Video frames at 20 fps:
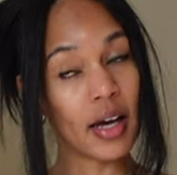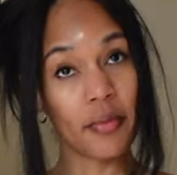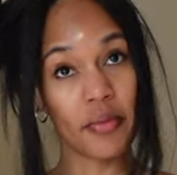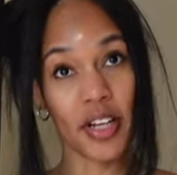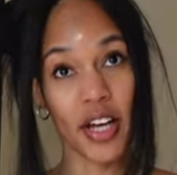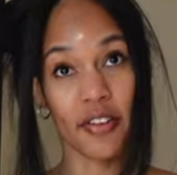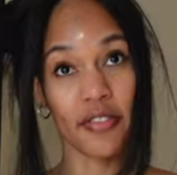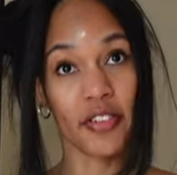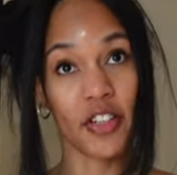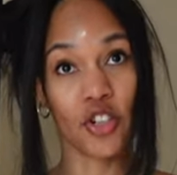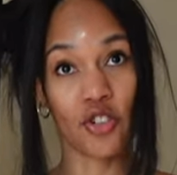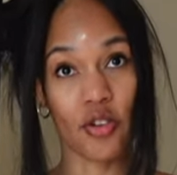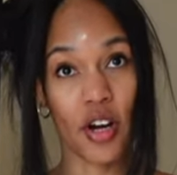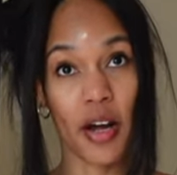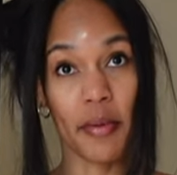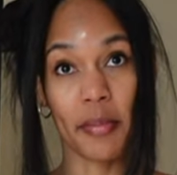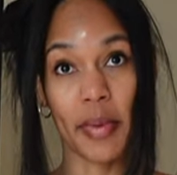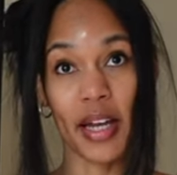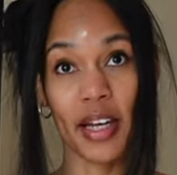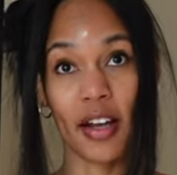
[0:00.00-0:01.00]
definitely
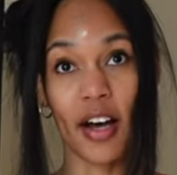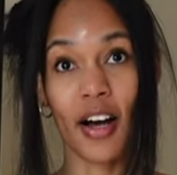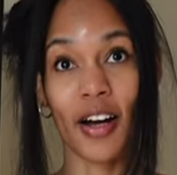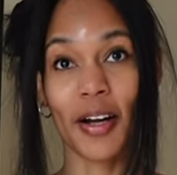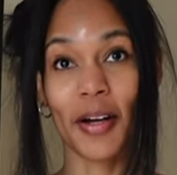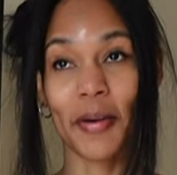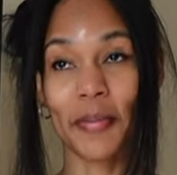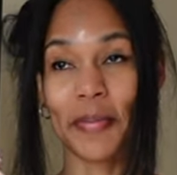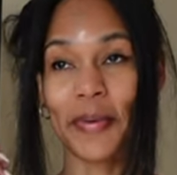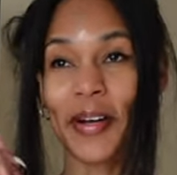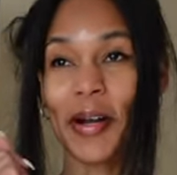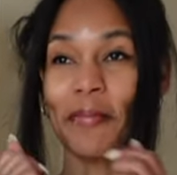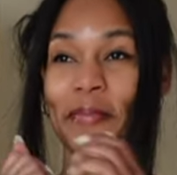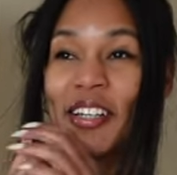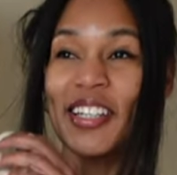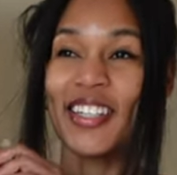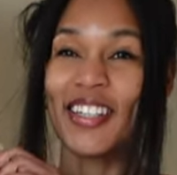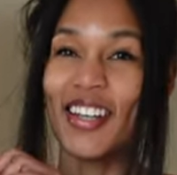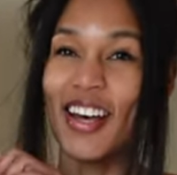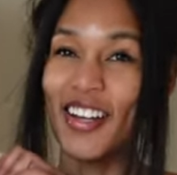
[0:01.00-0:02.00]
trying my luck, but I'm
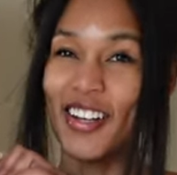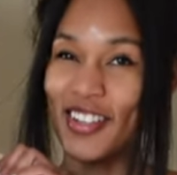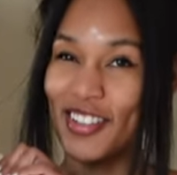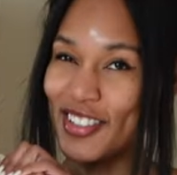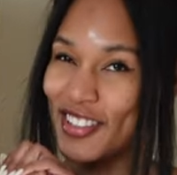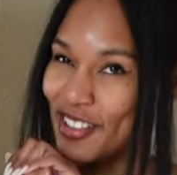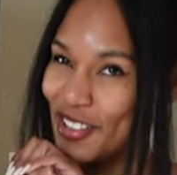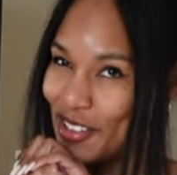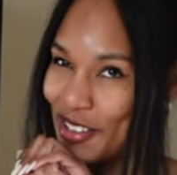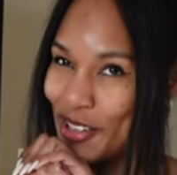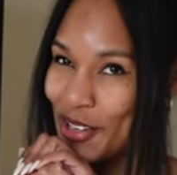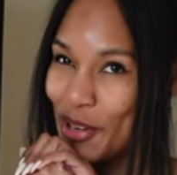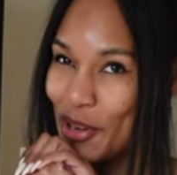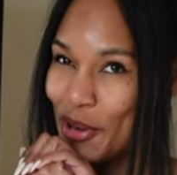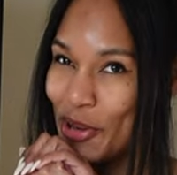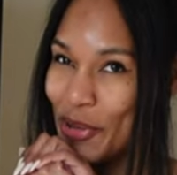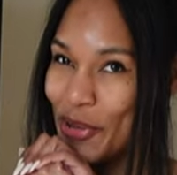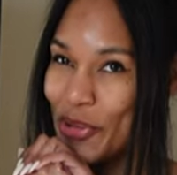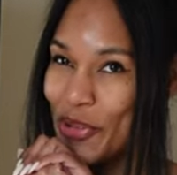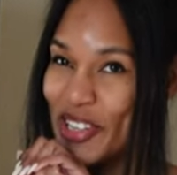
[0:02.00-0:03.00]
excited to
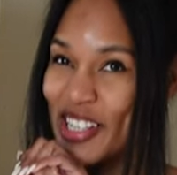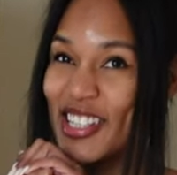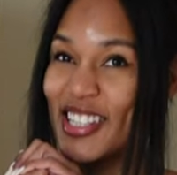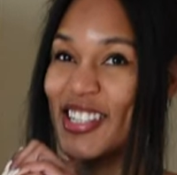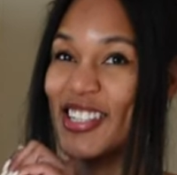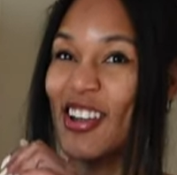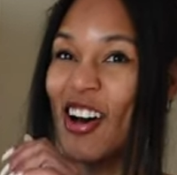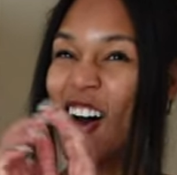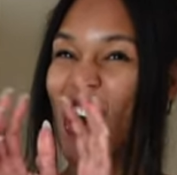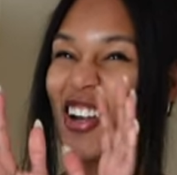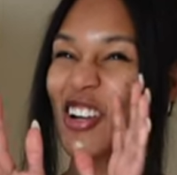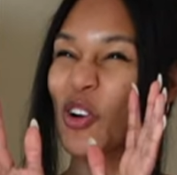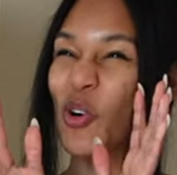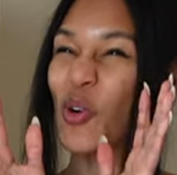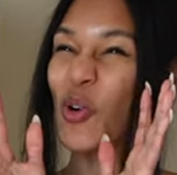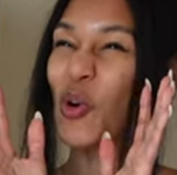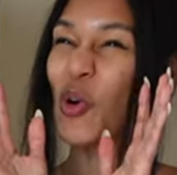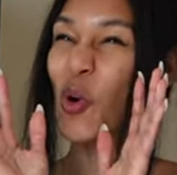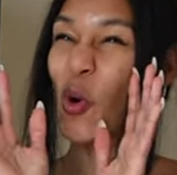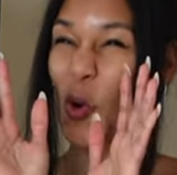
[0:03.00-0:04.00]
go. It's not
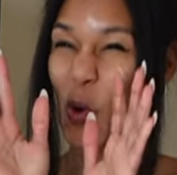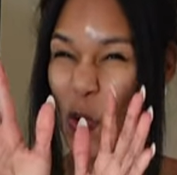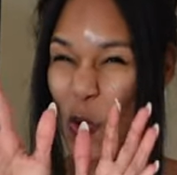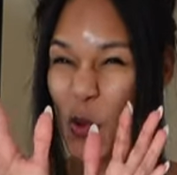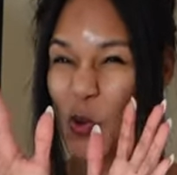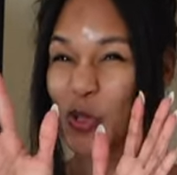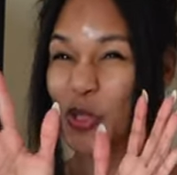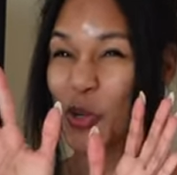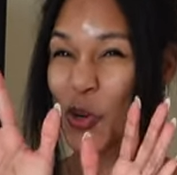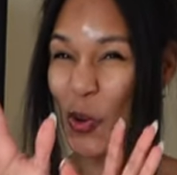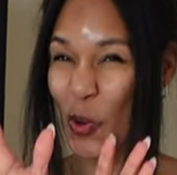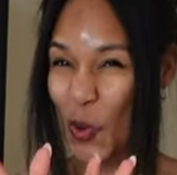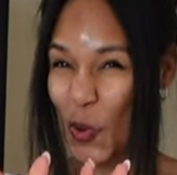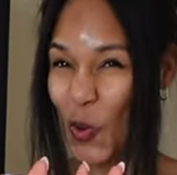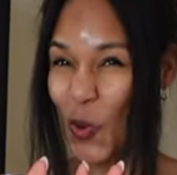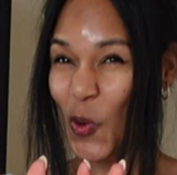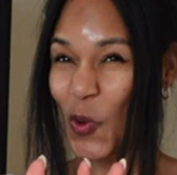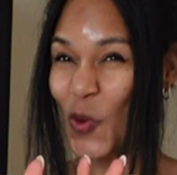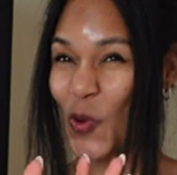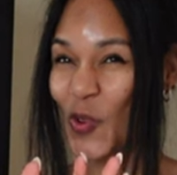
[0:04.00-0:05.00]
cold
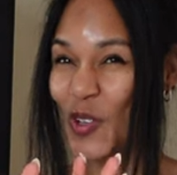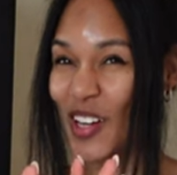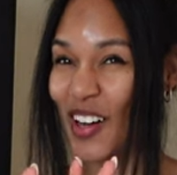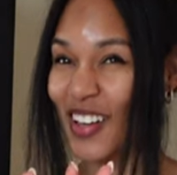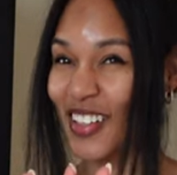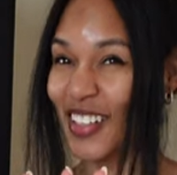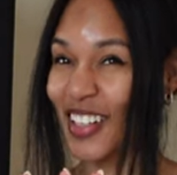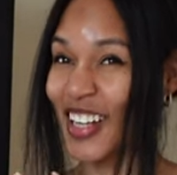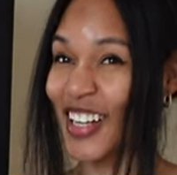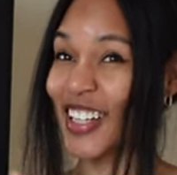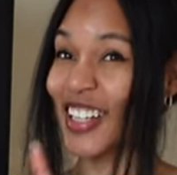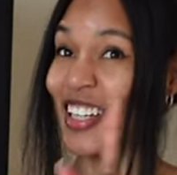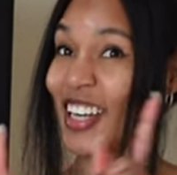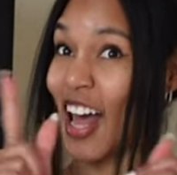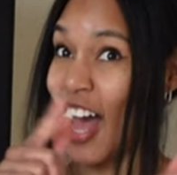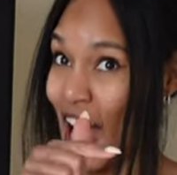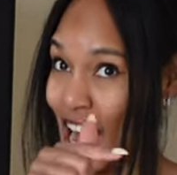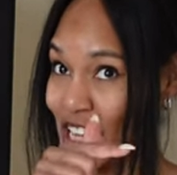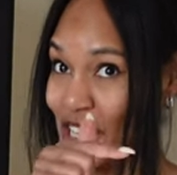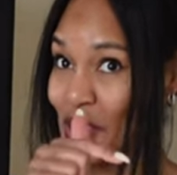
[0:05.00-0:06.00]
cold, unlike
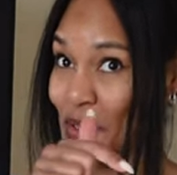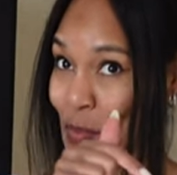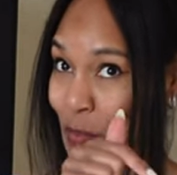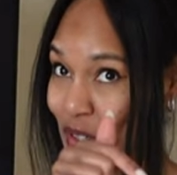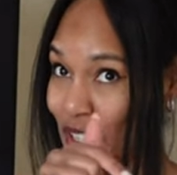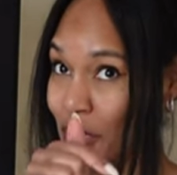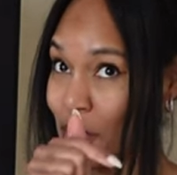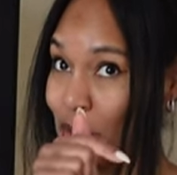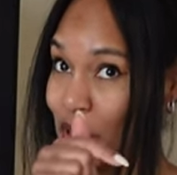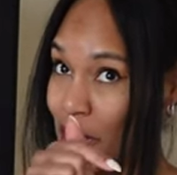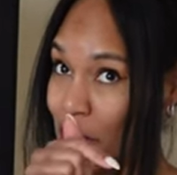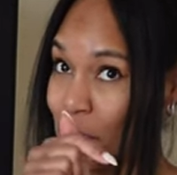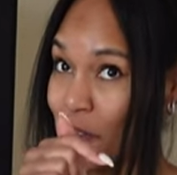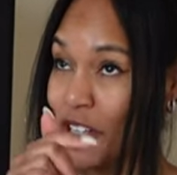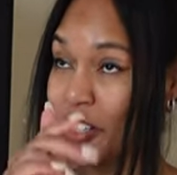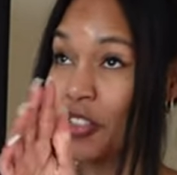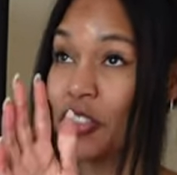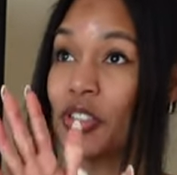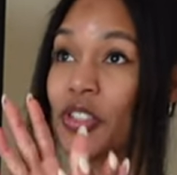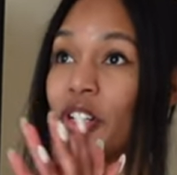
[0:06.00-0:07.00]
last week when I
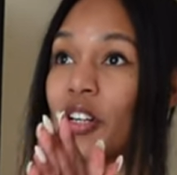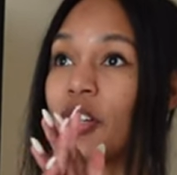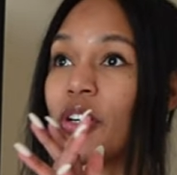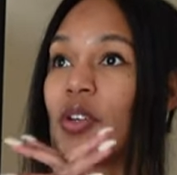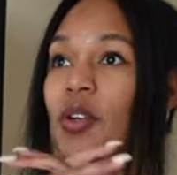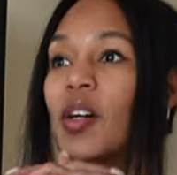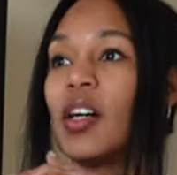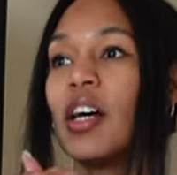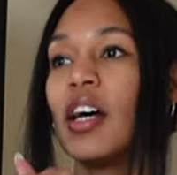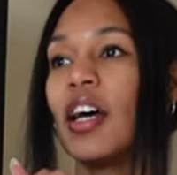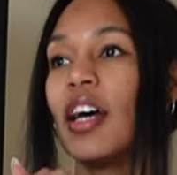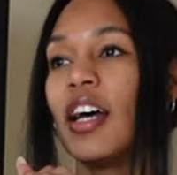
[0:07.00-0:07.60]
wanted to go.